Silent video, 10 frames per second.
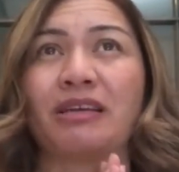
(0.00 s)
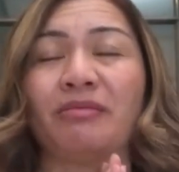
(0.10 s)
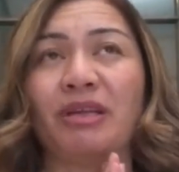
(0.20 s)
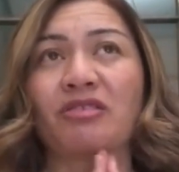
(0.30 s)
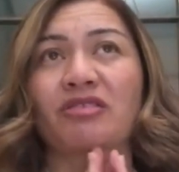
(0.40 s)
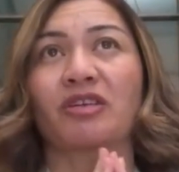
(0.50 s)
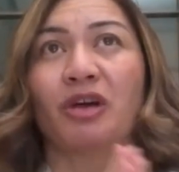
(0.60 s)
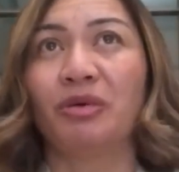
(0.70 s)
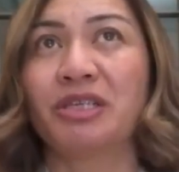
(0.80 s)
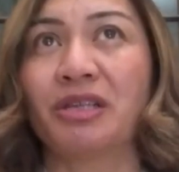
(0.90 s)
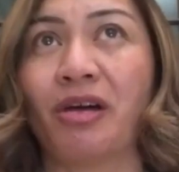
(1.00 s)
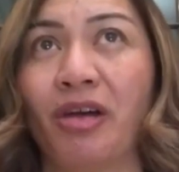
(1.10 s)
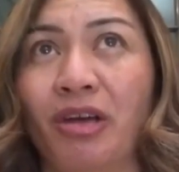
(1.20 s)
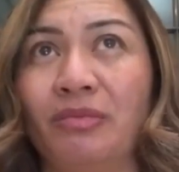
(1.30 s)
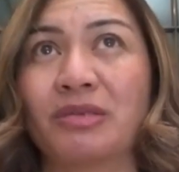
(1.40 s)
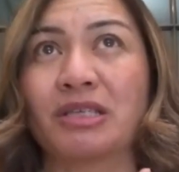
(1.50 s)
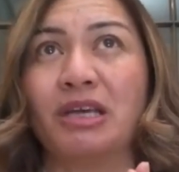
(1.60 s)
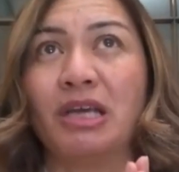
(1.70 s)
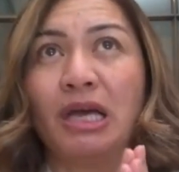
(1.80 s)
And I managed to go into the homes